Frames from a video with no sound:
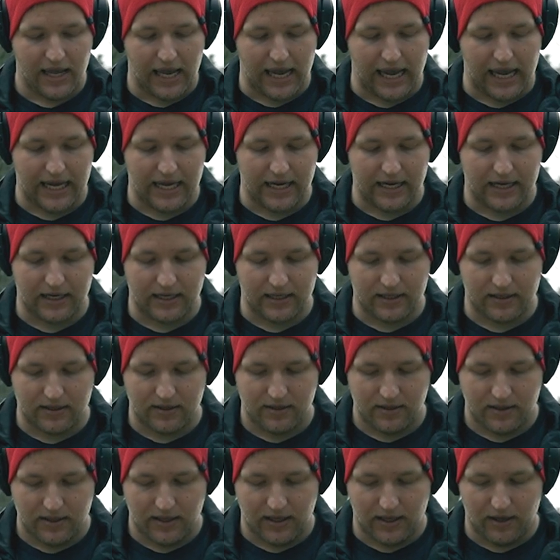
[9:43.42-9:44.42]
and
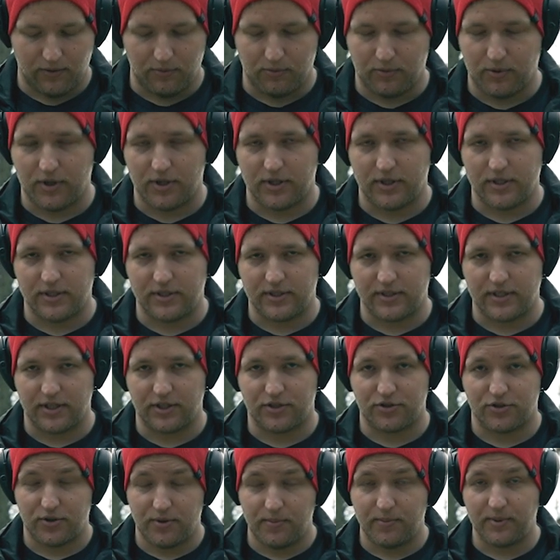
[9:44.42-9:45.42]
it was
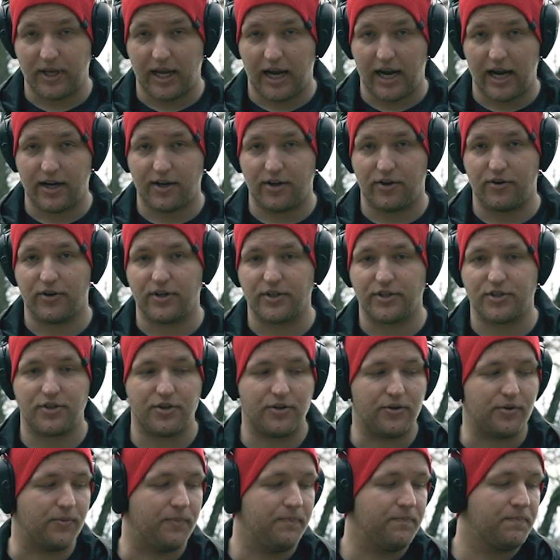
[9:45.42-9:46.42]
extremely accurate
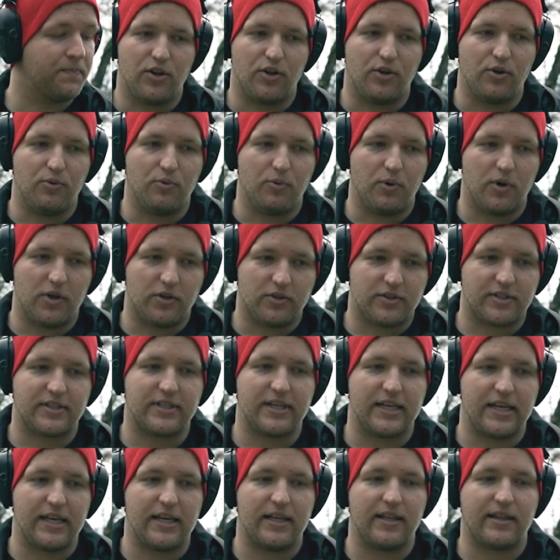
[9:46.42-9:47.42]
too. You will
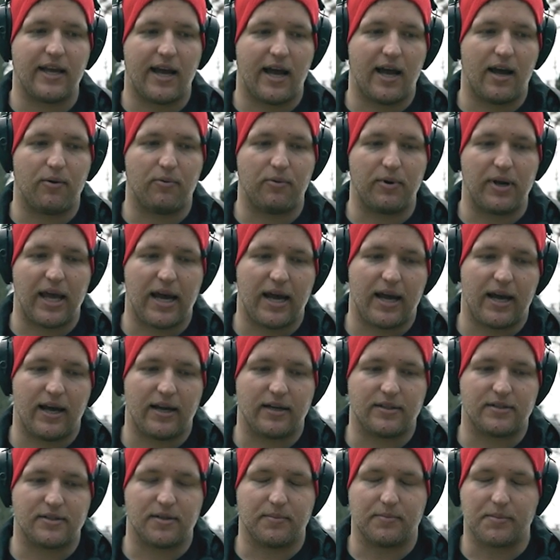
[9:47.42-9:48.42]
see that we
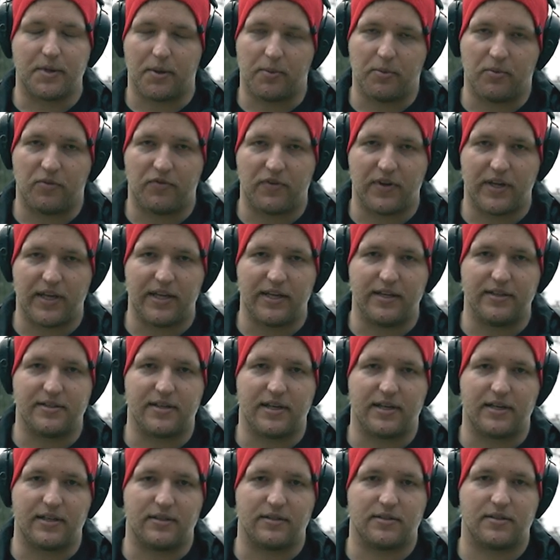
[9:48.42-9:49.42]
had some double feeds
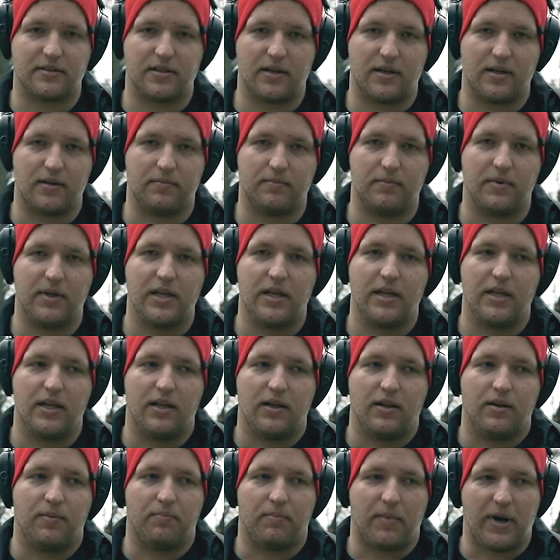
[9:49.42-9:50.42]
and some
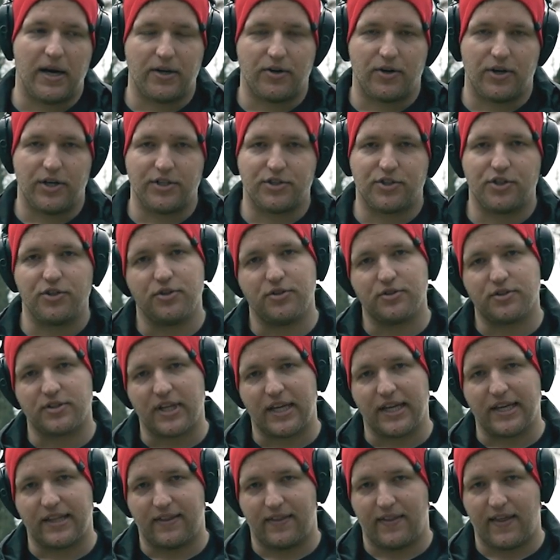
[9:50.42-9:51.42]
minor issues
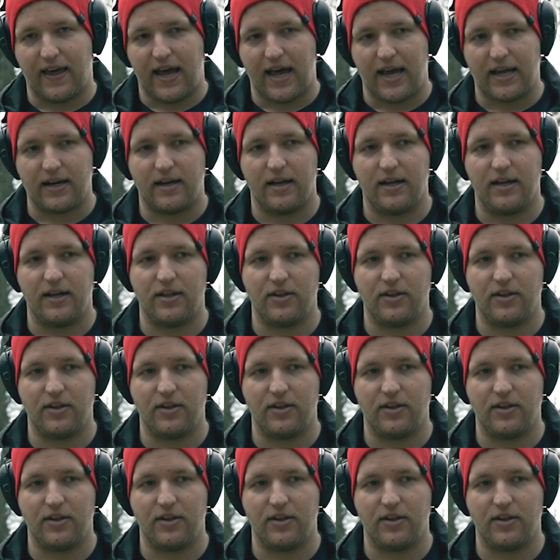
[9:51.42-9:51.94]
like that.